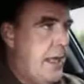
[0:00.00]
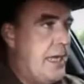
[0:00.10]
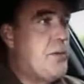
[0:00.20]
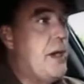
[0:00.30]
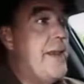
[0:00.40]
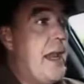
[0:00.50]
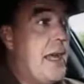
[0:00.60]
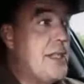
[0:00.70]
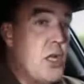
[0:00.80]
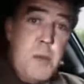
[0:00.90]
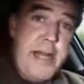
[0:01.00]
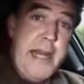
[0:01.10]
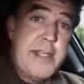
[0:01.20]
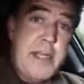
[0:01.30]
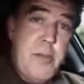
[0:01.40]
That's why they like Top
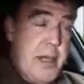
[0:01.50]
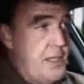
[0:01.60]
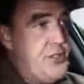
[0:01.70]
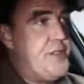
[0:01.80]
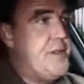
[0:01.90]
Gear so much.